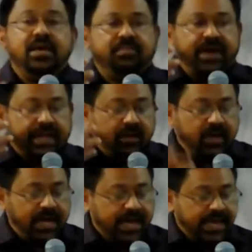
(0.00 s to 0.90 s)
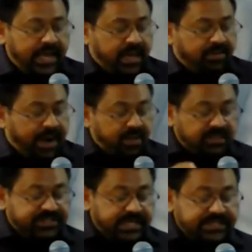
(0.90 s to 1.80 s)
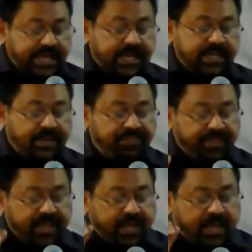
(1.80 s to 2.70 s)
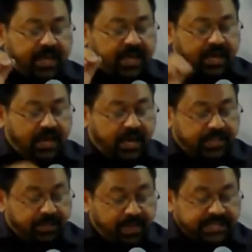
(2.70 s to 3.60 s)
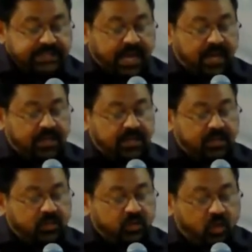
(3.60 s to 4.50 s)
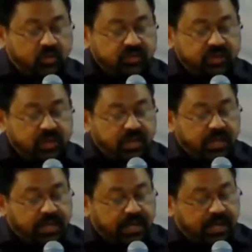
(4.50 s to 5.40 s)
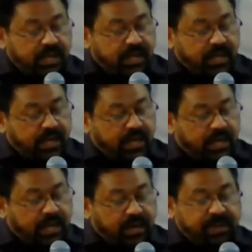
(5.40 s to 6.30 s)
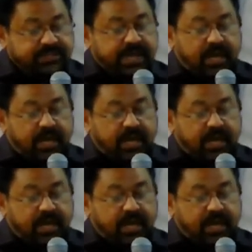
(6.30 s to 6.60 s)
But, you know, Bible says that the blessed are those, blessed are